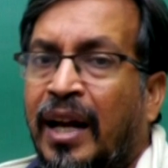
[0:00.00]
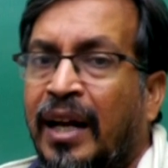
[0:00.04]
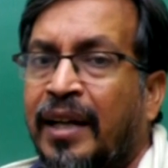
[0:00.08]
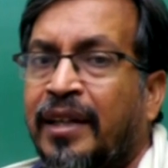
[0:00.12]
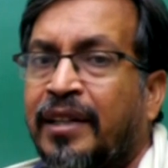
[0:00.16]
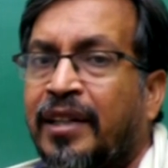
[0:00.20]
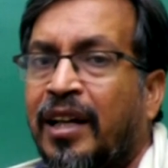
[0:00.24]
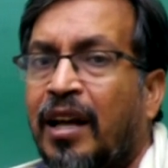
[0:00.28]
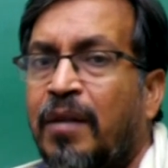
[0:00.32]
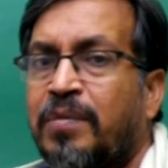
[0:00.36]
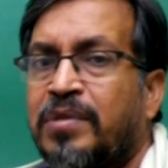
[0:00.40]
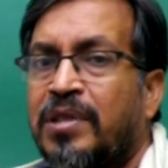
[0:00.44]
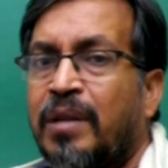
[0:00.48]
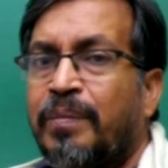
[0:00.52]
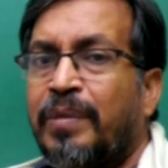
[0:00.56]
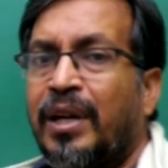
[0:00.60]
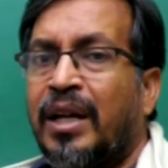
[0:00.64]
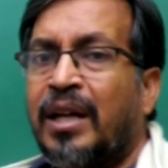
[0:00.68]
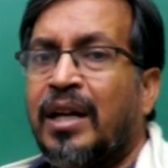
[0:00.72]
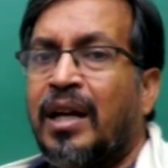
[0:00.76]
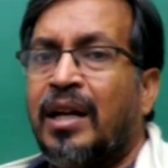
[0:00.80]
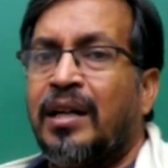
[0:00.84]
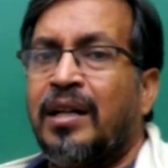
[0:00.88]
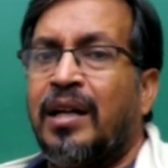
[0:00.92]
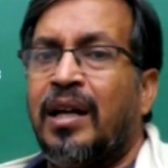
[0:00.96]
N type
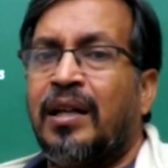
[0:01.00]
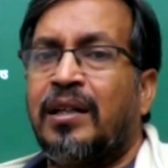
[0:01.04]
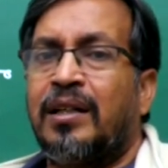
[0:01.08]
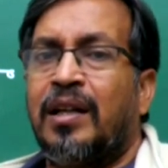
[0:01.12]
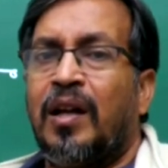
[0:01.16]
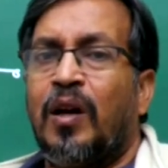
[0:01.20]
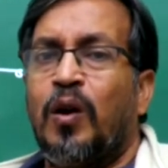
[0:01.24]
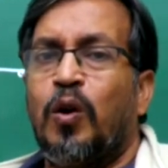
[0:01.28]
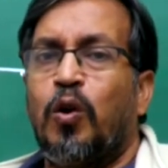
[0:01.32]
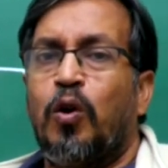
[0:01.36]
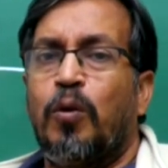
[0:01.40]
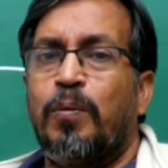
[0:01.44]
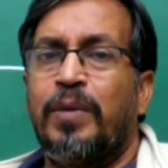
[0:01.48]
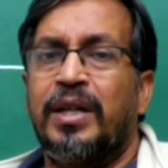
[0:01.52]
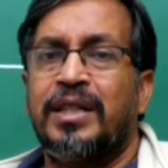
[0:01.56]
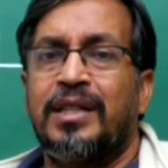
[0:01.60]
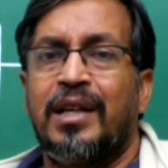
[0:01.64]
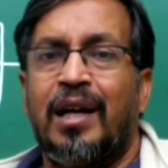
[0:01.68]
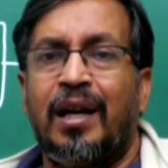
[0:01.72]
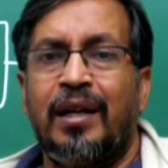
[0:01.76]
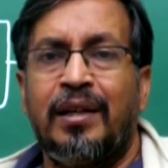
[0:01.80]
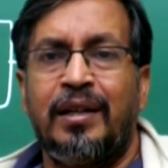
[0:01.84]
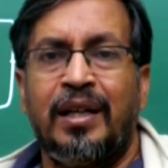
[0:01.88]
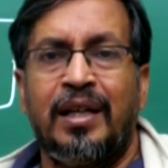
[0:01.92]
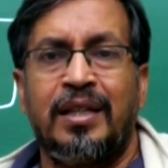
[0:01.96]
semiconductor low
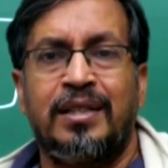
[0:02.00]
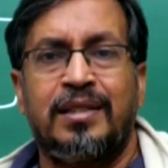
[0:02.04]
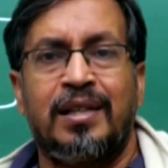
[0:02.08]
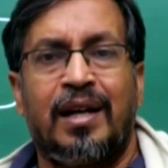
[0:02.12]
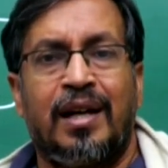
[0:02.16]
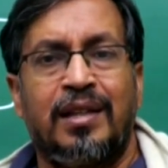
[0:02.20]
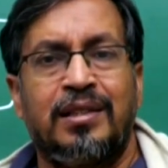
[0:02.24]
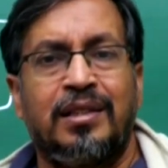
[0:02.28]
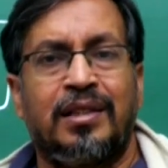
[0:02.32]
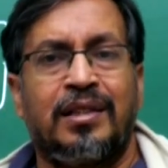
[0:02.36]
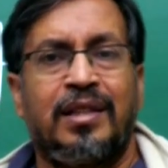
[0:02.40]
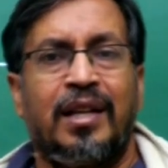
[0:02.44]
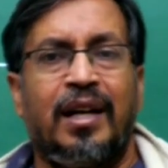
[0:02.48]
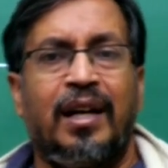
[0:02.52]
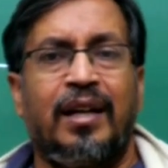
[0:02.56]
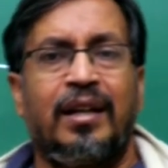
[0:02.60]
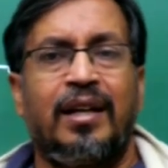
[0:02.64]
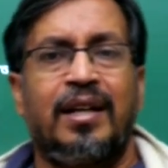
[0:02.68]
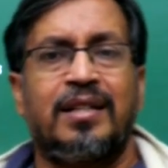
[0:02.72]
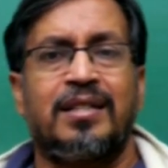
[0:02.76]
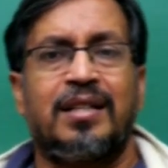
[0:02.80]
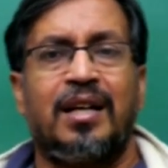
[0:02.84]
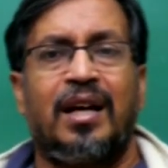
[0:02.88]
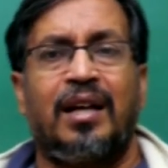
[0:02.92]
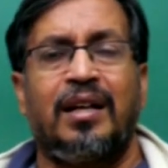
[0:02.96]
majority charge
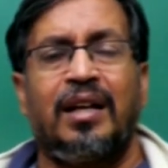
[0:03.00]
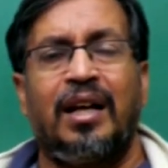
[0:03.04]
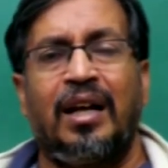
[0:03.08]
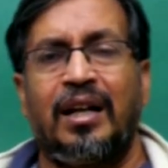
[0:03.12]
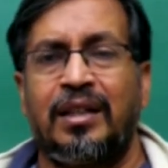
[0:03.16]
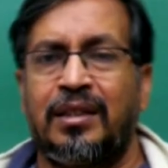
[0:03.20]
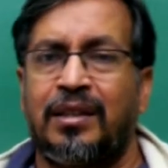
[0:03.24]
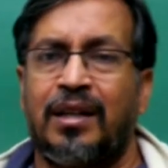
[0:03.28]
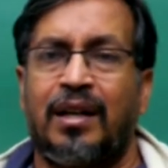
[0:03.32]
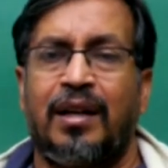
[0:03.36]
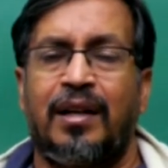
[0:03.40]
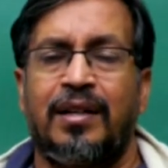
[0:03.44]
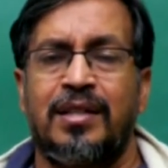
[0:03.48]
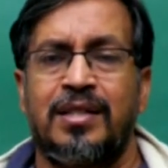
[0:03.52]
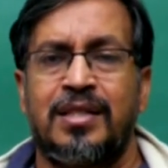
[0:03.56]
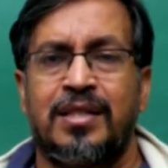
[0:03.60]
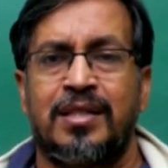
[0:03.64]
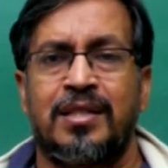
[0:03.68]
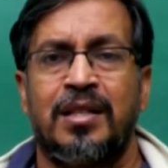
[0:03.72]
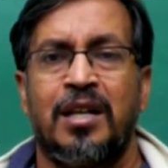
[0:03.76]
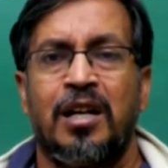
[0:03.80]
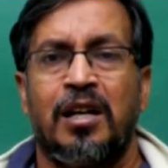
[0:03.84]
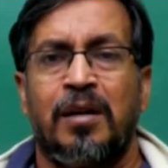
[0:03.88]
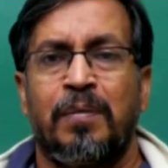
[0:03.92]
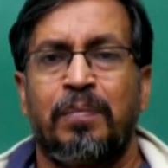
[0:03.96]
carriers are electrons,
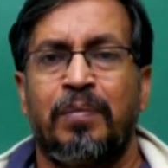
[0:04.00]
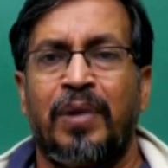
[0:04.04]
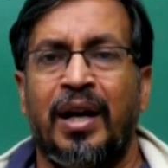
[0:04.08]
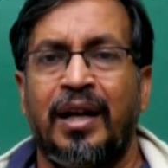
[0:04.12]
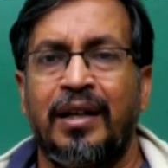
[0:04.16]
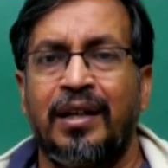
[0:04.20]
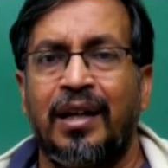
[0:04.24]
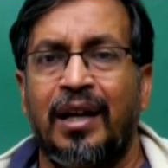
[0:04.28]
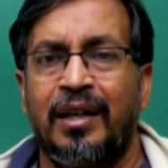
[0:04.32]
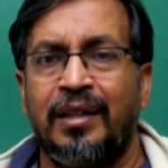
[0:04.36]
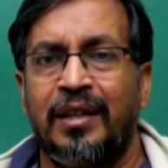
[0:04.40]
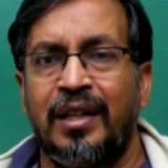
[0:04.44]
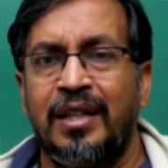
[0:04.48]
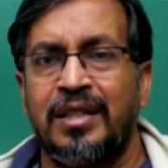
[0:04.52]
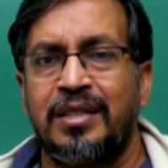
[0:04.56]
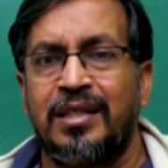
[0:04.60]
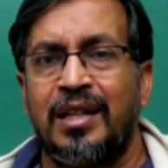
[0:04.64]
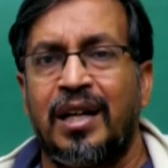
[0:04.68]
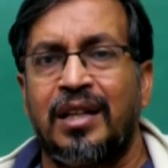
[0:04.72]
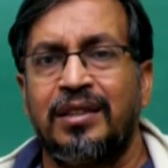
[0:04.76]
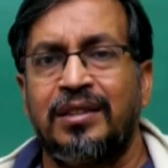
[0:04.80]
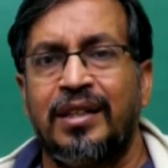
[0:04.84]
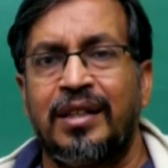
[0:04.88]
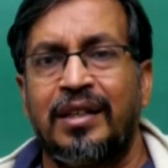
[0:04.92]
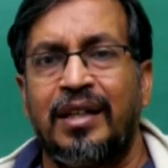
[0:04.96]
minority
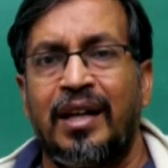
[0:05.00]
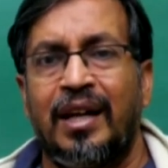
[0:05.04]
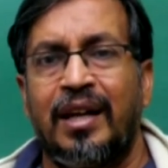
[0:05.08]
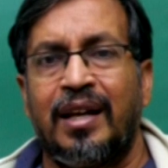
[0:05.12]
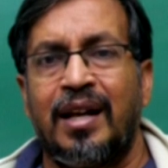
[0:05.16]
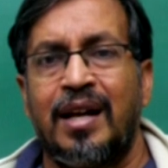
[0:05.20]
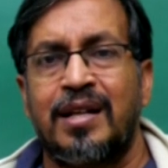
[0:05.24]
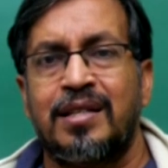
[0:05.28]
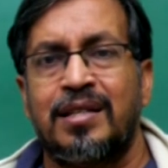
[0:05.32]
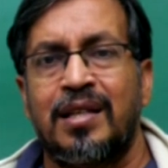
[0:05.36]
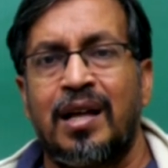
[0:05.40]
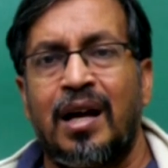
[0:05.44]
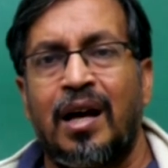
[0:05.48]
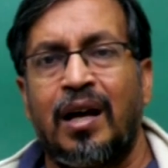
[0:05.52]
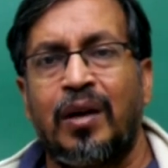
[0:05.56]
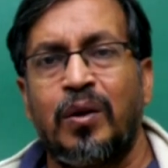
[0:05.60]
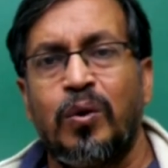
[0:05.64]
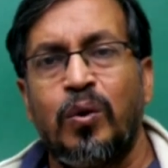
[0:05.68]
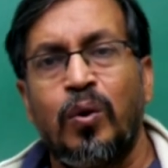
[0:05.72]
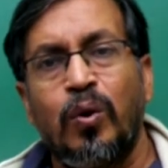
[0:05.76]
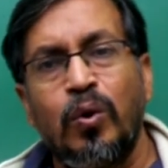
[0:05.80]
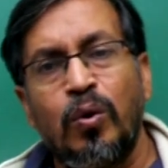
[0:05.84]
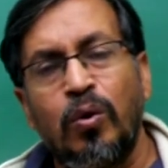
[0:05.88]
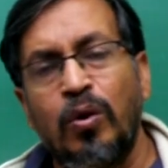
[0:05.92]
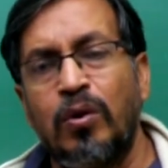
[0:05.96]
charge carriers are
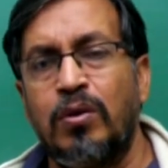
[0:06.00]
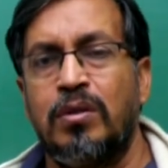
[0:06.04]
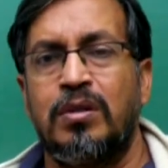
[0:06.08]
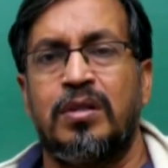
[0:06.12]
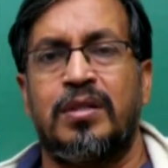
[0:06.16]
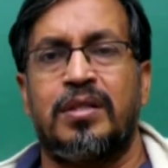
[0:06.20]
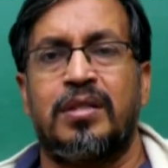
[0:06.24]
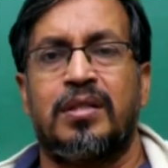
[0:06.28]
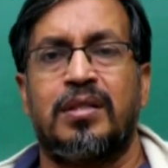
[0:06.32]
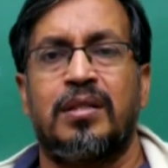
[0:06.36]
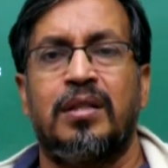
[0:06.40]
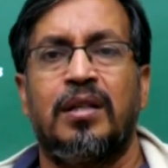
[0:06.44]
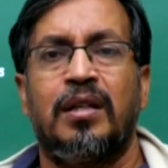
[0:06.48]
holes.